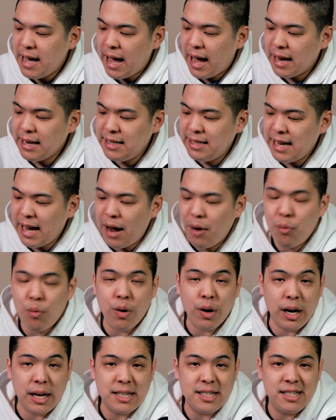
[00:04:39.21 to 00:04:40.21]
And yet
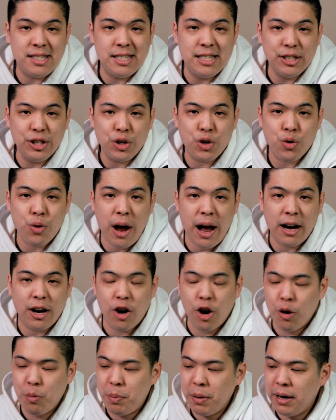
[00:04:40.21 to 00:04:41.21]
when I still crack
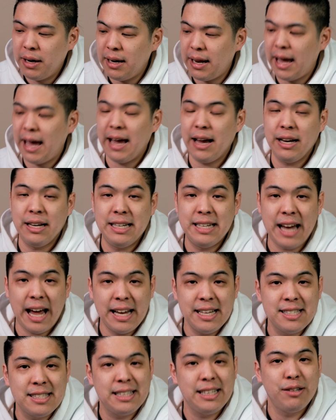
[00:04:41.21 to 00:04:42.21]
open a
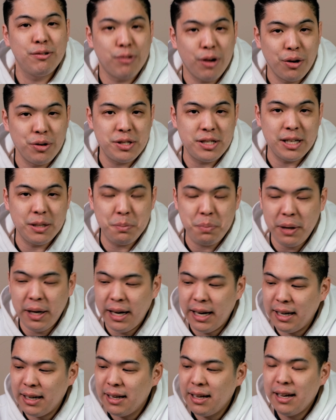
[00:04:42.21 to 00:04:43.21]
nicely roasted
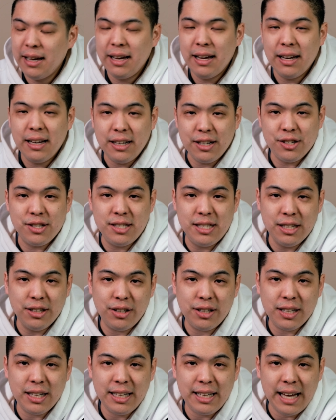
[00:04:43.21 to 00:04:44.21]
bean, you're still
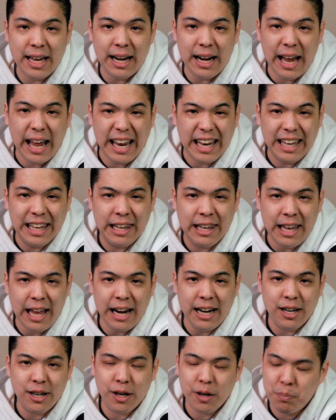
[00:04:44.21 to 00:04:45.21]
going to get a
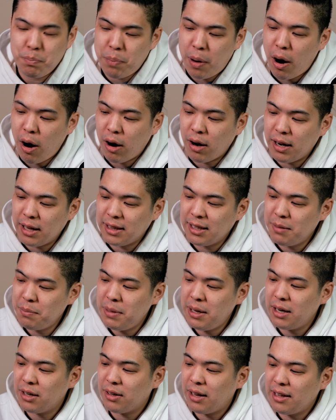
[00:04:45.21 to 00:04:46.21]
lighter part in the
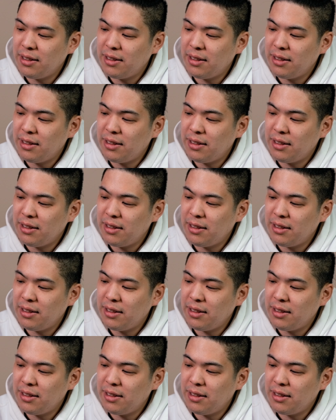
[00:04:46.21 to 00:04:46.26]
middle.